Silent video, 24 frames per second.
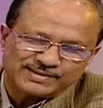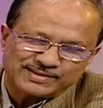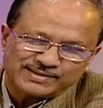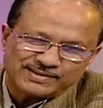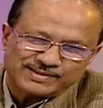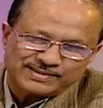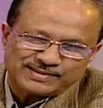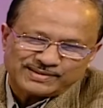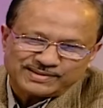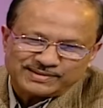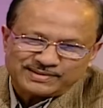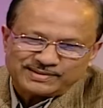
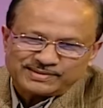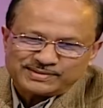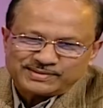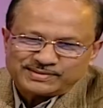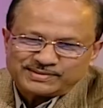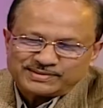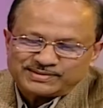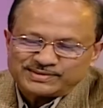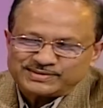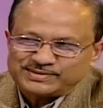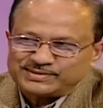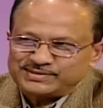
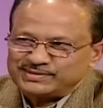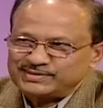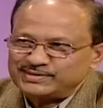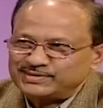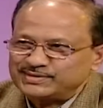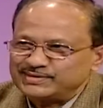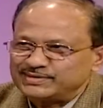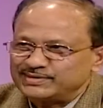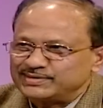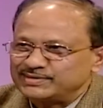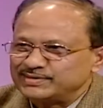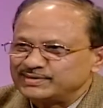
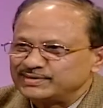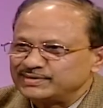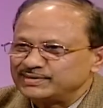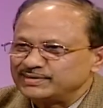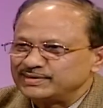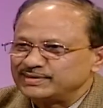(no one is talking)